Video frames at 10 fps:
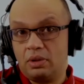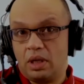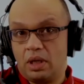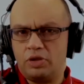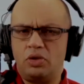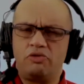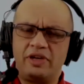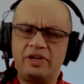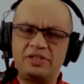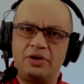I mean, do your
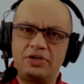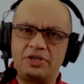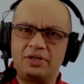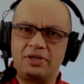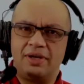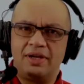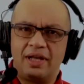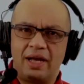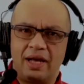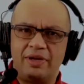research.
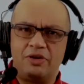I mean,